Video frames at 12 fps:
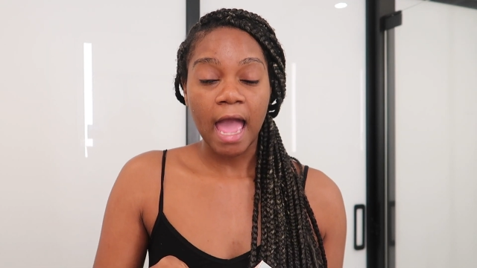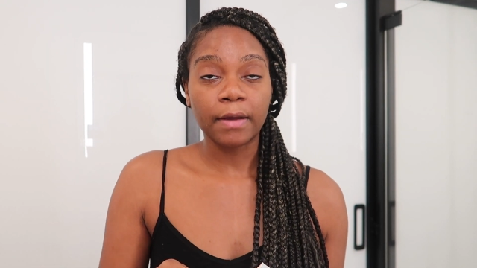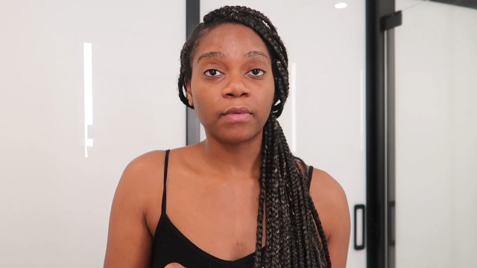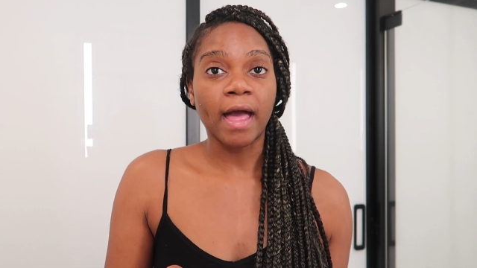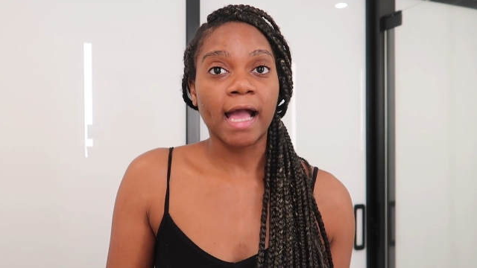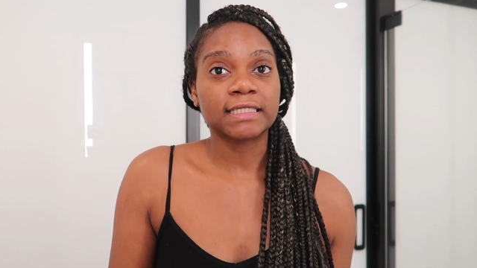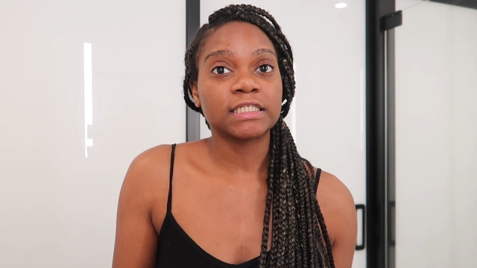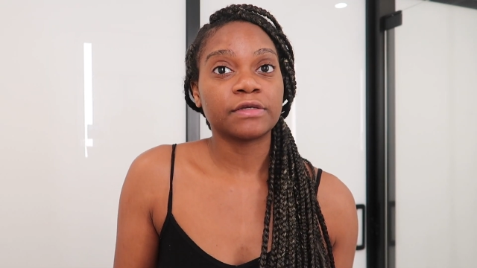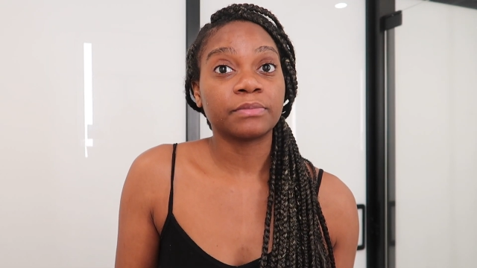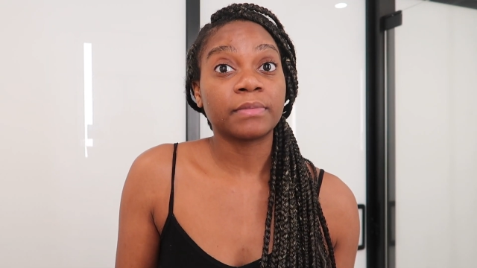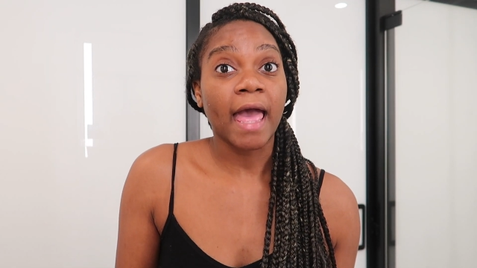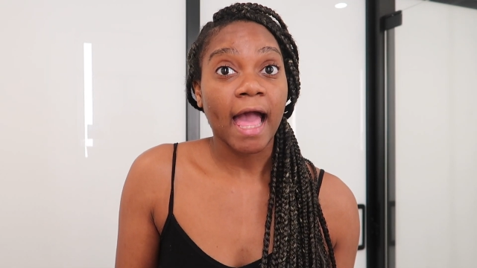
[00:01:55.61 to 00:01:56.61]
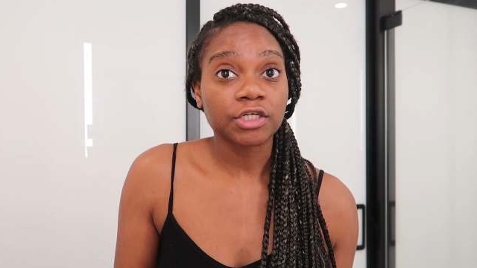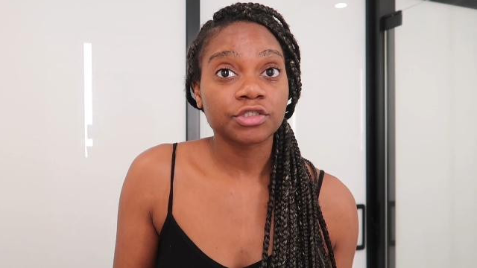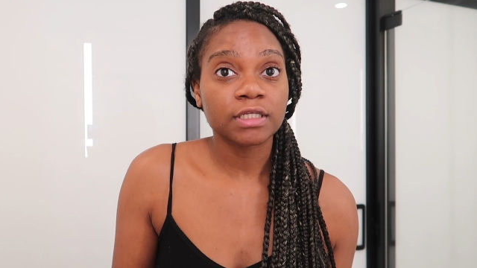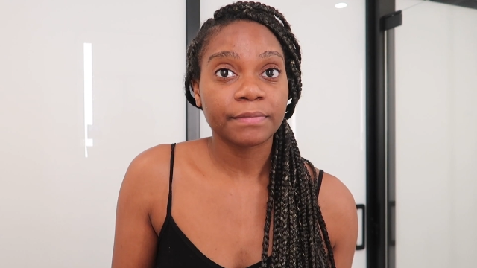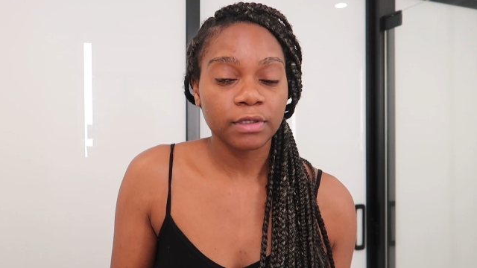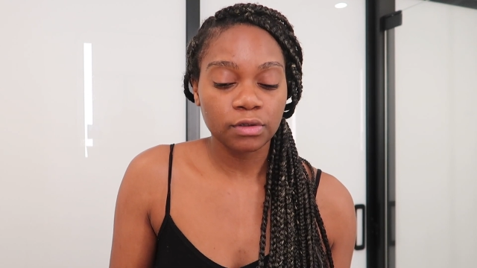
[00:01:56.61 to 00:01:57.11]
I will
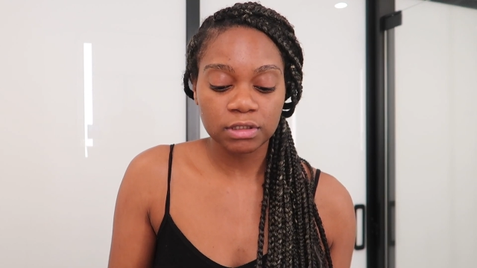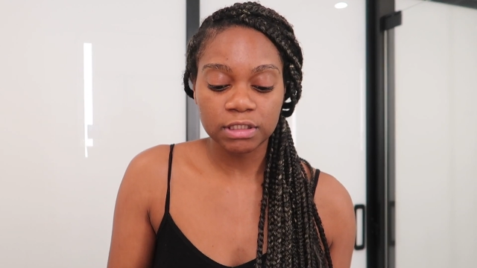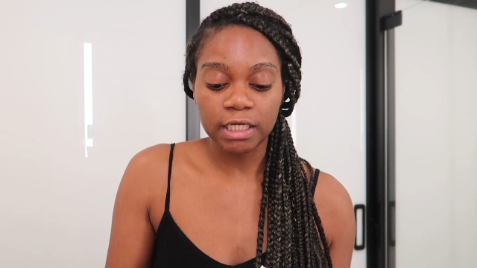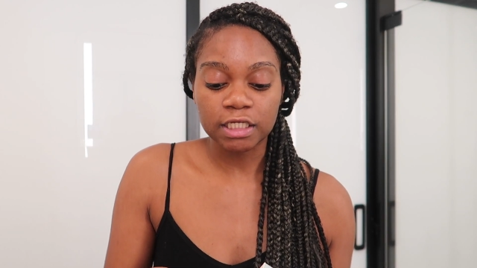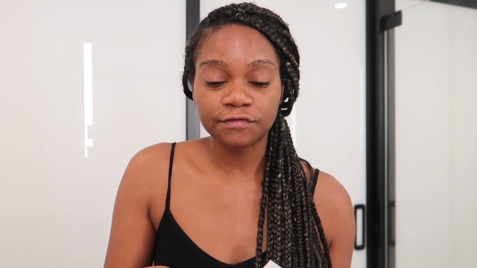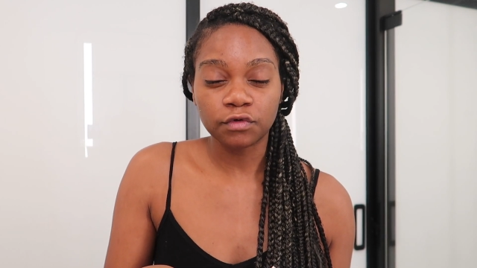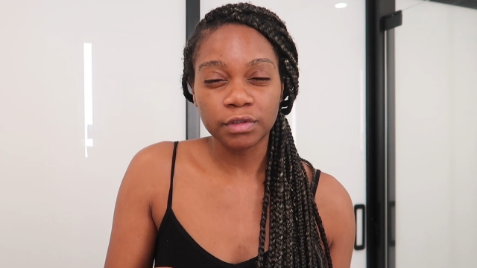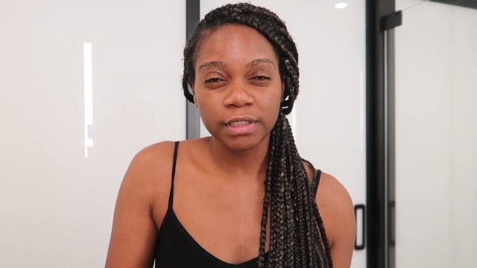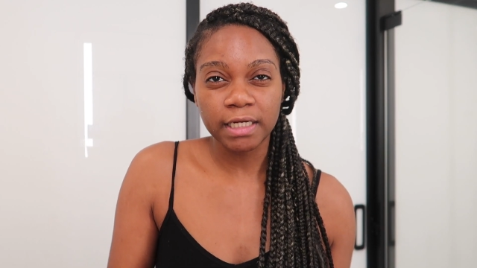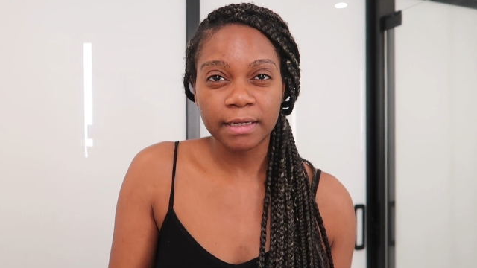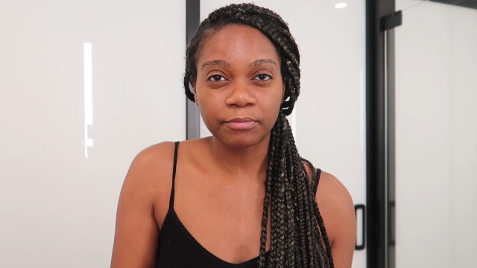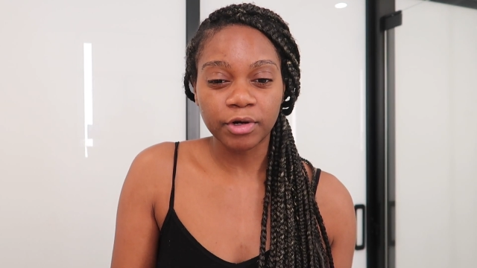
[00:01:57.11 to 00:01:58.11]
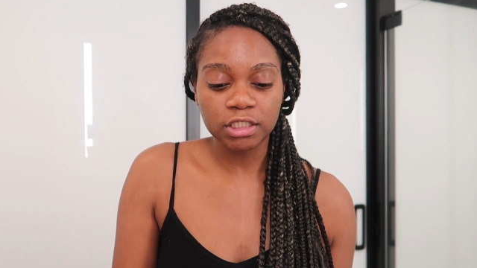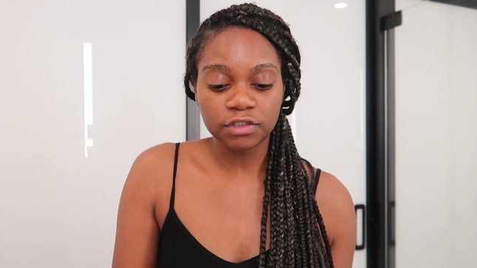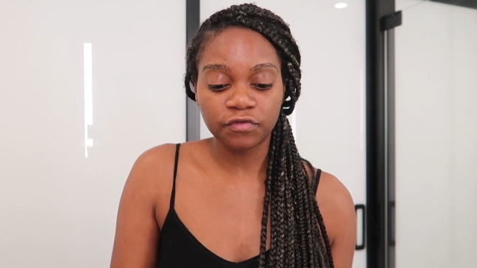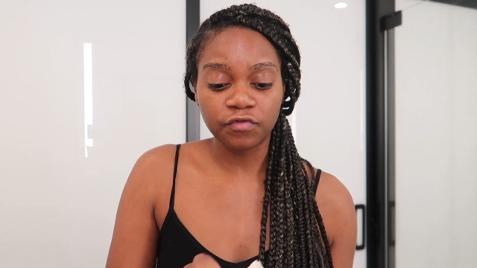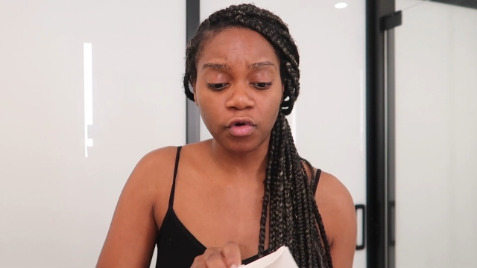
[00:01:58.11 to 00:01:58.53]
actually be using the exfoliating brush